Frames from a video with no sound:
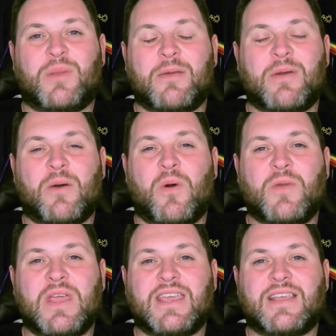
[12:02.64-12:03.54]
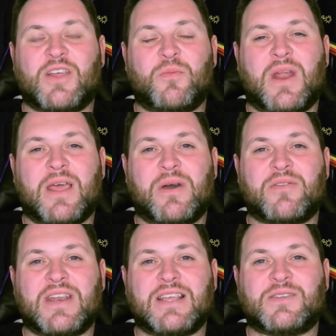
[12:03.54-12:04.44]
play well one week, don't play
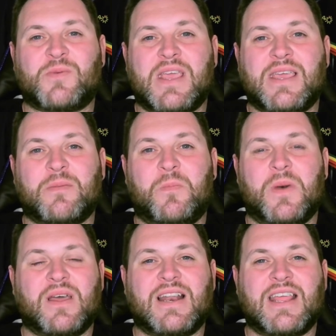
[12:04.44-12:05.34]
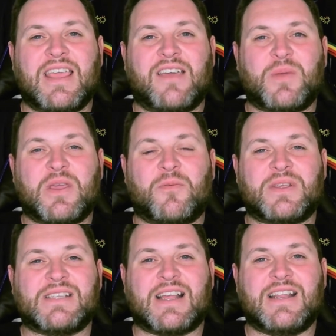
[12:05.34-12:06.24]
well the next week. Burnley have become
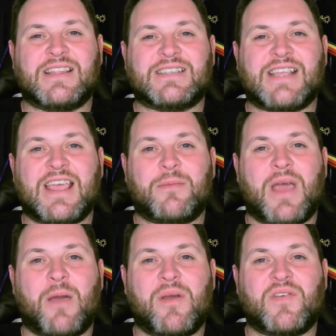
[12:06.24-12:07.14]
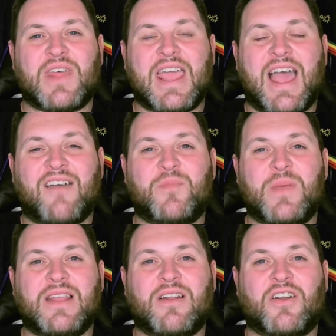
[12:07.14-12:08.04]
exactly the same. However, they have
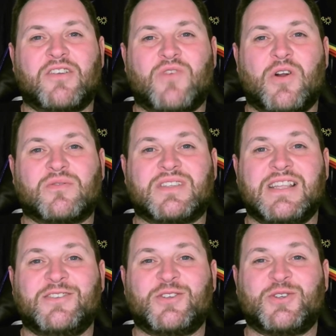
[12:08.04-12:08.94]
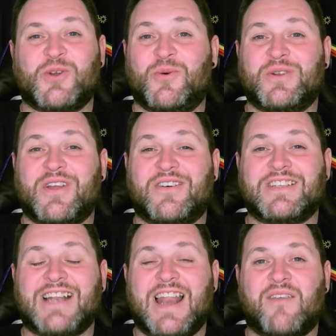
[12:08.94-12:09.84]
been on a roll since Sean
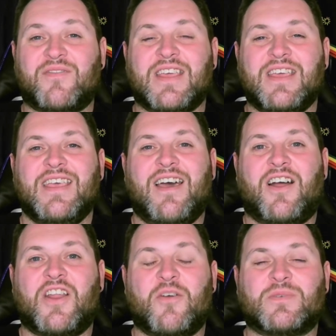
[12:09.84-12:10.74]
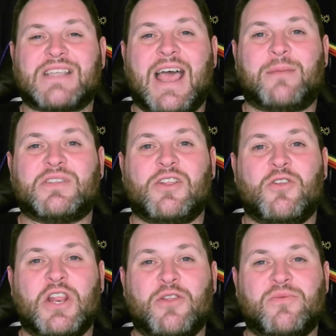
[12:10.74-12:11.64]
Dyche left. I know it was
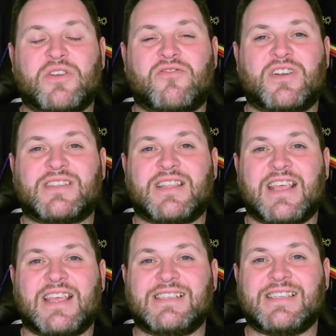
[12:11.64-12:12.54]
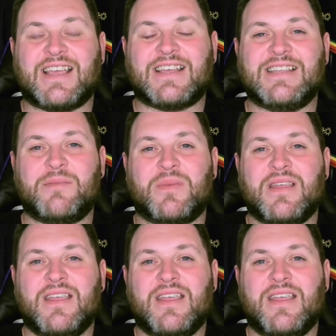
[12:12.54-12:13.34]
absolutely ludicrous that they sacked him,